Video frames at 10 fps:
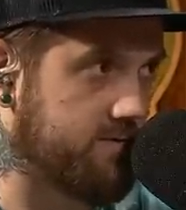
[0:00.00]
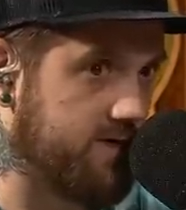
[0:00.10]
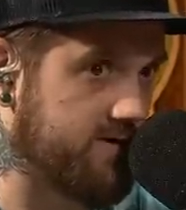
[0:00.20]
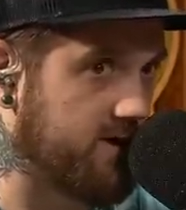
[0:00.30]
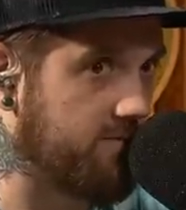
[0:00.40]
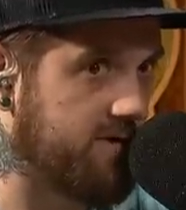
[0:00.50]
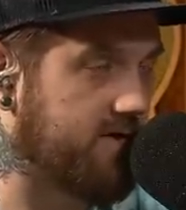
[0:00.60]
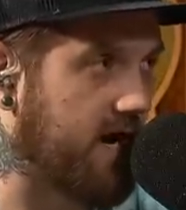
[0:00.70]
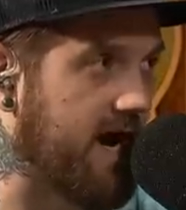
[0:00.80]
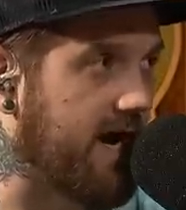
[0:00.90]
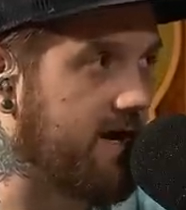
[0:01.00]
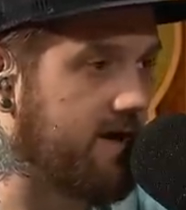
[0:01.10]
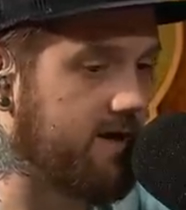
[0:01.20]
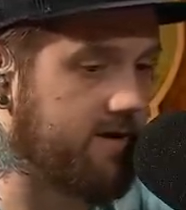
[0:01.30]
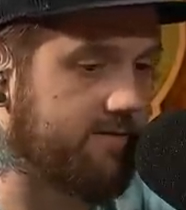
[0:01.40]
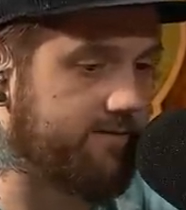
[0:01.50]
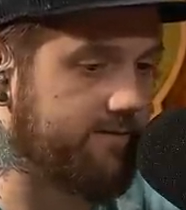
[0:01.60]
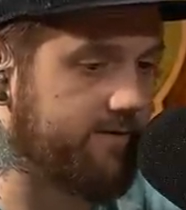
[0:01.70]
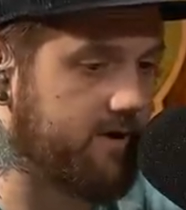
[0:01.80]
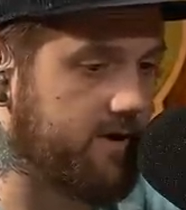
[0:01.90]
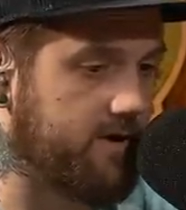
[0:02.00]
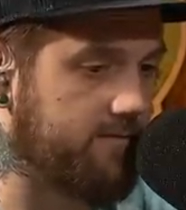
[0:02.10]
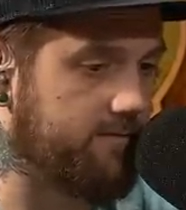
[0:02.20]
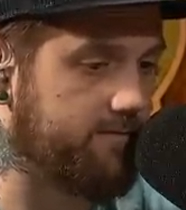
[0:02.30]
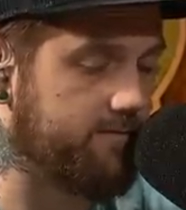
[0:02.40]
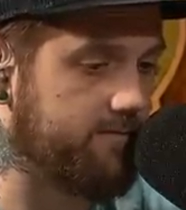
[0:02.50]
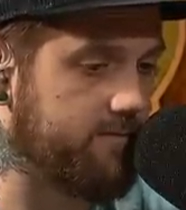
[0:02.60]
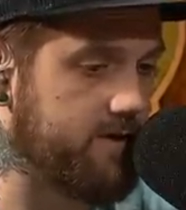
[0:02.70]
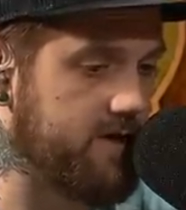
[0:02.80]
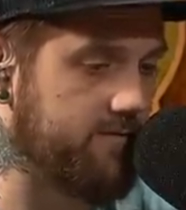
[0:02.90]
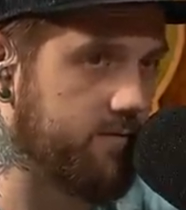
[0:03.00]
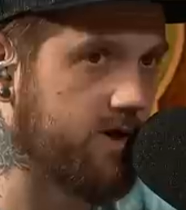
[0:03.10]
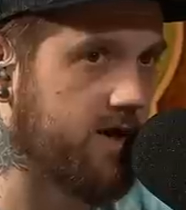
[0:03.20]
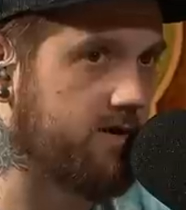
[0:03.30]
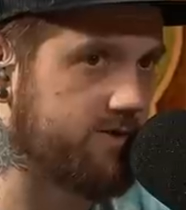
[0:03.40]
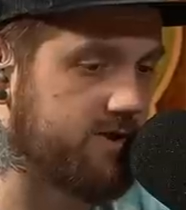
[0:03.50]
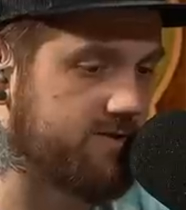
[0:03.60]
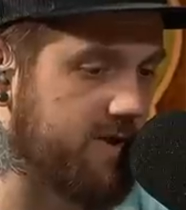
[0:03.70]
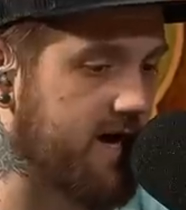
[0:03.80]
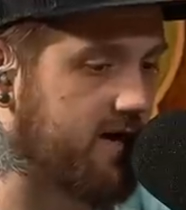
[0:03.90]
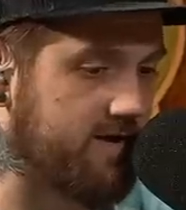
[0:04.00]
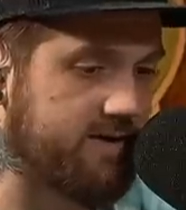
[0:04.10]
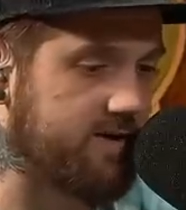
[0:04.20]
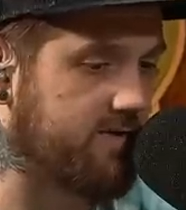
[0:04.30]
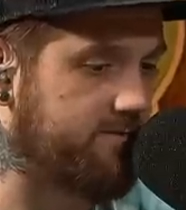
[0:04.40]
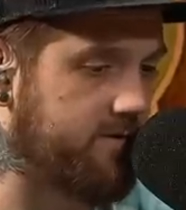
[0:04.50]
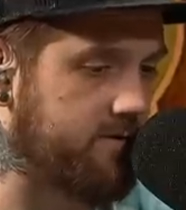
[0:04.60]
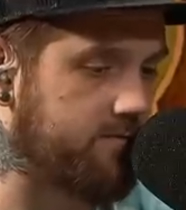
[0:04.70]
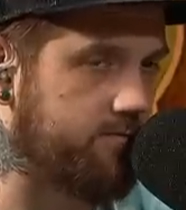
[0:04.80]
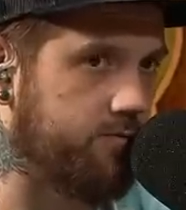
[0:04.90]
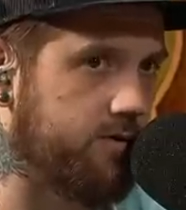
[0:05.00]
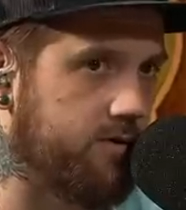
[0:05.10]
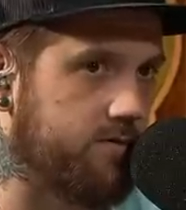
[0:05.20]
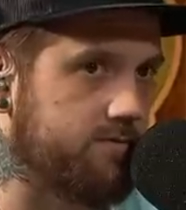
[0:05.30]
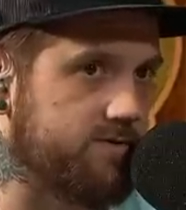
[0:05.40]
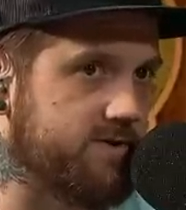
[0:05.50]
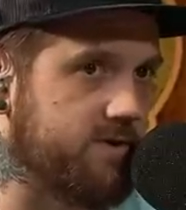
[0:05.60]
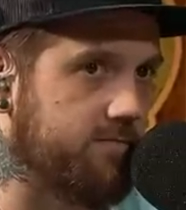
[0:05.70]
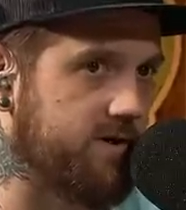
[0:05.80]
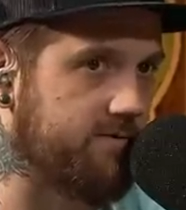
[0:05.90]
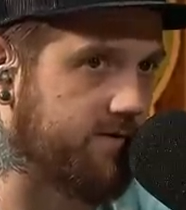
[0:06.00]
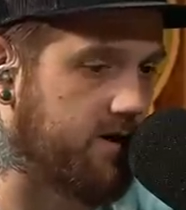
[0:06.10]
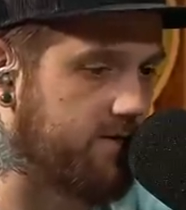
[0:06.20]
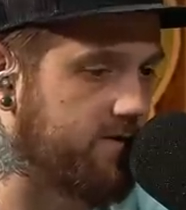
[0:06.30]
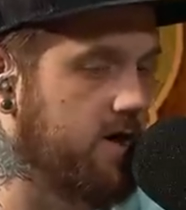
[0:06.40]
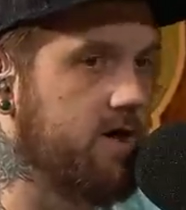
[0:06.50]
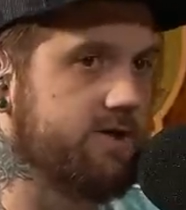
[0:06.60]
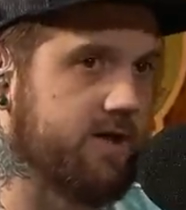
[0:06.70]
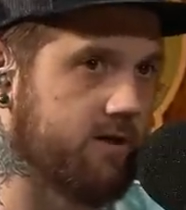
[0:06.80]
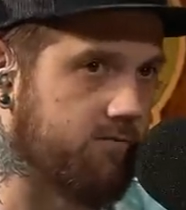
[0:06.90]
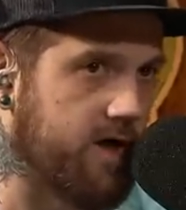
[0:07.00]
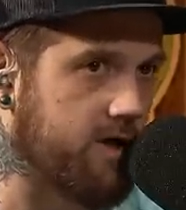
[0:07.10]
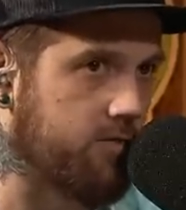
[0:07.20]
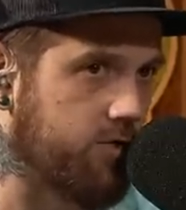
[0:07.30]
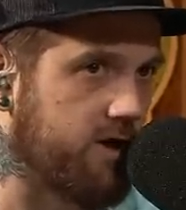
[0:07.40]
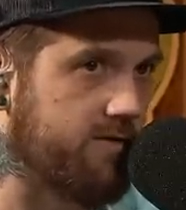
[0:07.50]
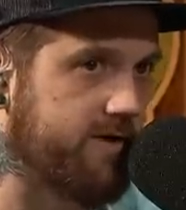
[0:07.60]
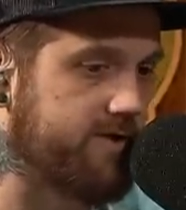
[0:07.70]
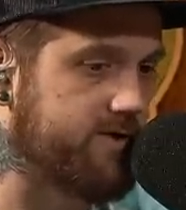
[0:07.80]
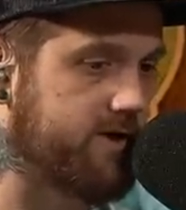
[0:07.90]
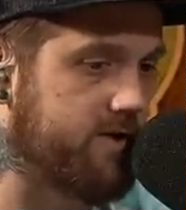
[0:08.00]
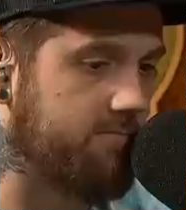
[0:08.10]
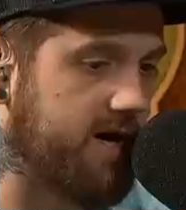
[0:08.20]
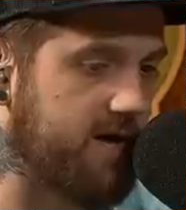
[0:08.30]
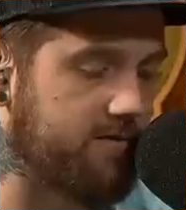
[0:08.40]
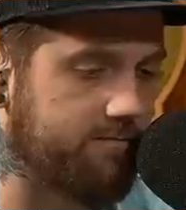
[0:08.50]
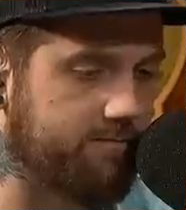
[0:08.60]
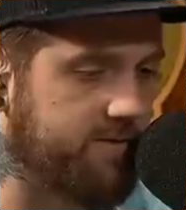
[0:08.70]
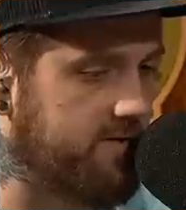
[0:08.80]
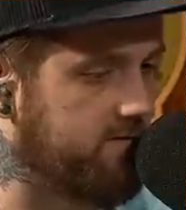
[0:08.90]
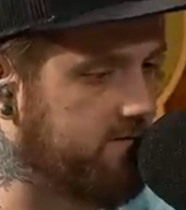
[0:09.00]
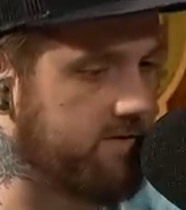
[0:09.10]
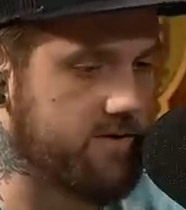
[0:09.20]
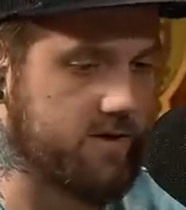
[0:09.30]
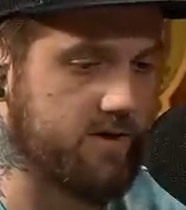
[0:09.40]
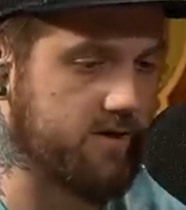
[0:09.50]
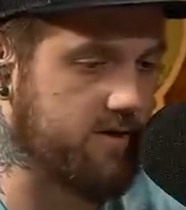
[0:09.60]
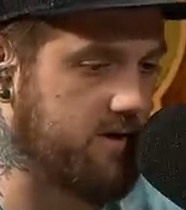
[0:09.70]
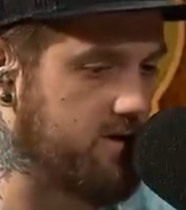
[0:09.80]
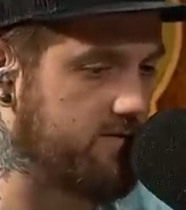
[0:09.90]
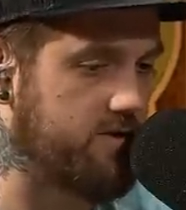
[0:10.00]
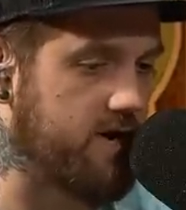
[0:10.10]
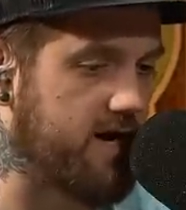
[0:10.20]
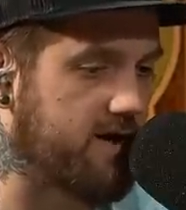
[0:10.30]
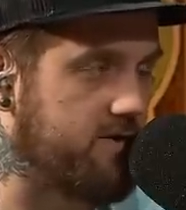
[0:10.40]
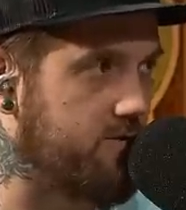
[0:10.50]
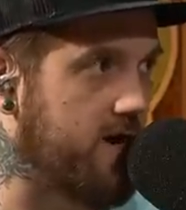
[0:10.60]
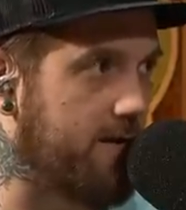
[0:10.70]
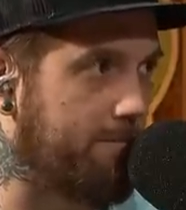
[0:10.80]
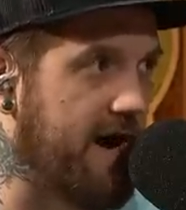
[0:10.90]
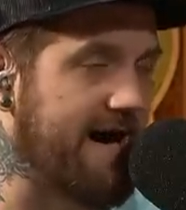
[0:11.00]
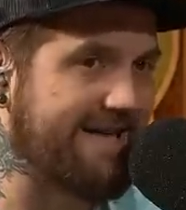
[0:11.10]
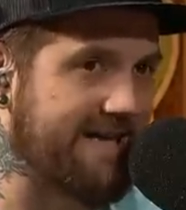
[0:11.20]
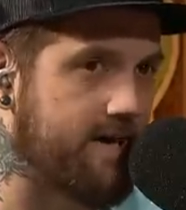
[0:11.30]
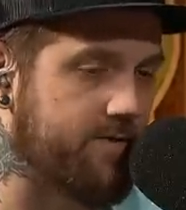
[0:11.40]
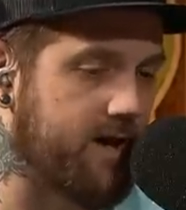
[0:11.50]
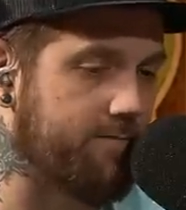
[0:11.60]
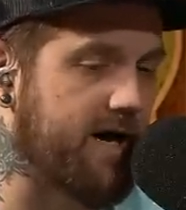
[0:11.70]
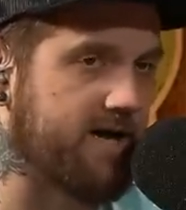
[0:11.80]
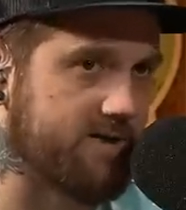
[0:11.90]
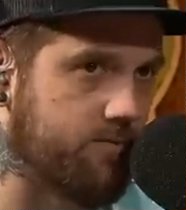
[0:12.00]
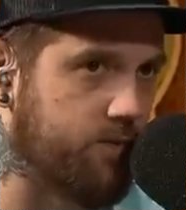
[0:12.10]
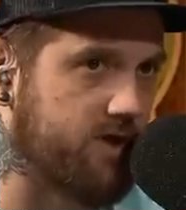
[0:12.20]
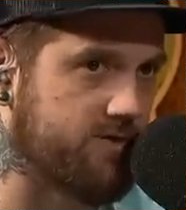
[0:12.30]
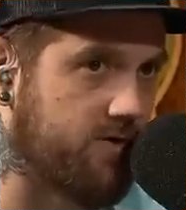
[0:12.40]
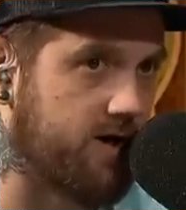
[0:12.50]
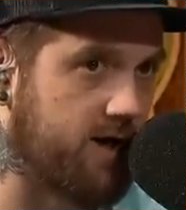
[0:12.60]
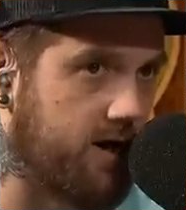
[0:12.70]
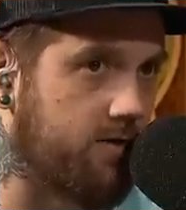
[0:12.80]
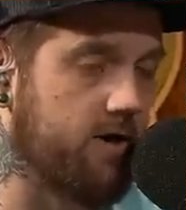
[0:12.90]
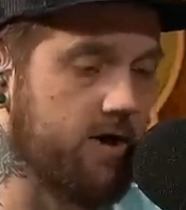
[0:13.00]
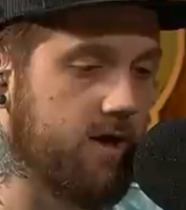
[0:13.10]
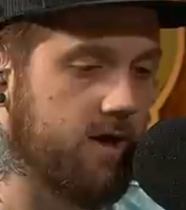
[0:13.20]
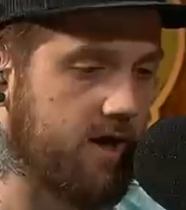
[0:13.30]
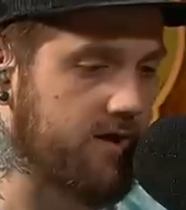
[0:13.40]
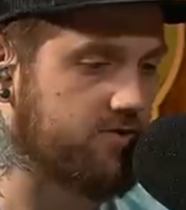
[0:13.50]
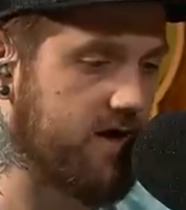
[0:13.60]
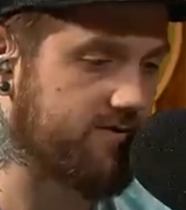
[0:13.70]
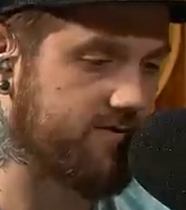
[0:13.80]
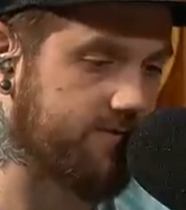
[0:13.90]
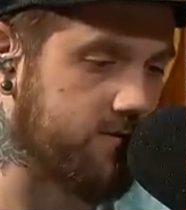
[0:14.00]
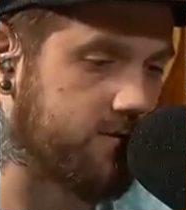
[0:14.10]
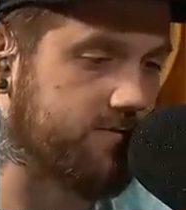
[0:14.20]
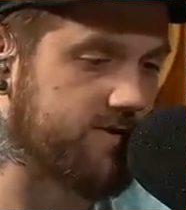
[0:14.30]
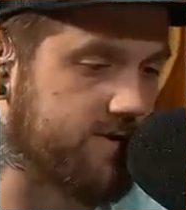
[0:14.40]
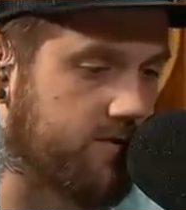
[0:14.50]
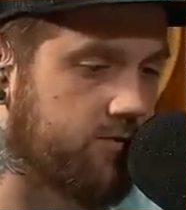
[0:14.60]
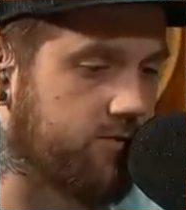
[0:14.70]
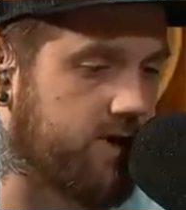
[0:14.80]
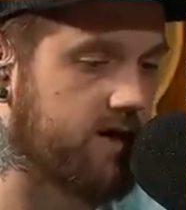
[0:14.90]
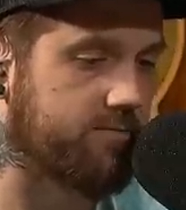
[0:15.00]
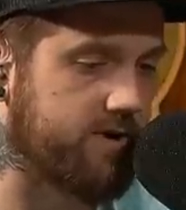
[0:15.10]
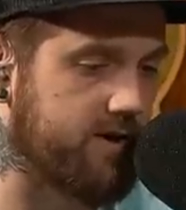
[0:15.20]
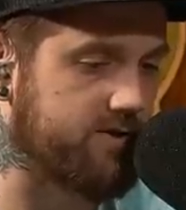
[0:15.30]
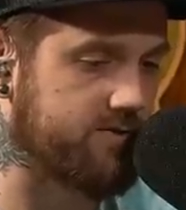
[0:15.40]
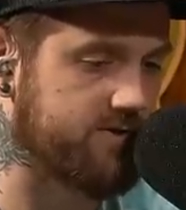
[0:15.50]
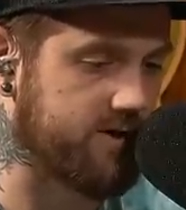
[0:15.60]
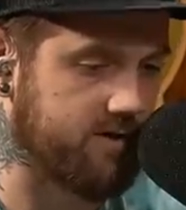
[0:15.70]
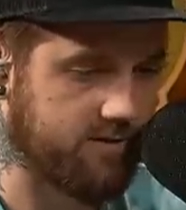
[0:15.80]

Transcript: He's going to be the guy uh, of. Uh, even when Alshon is back, I think that Fulgham will still be involved. Jalen Reagor will eventually come back, but you gotta you gotta buy time. You gotta buy some wins right now. And Travis Fulgham is incredibly interesting.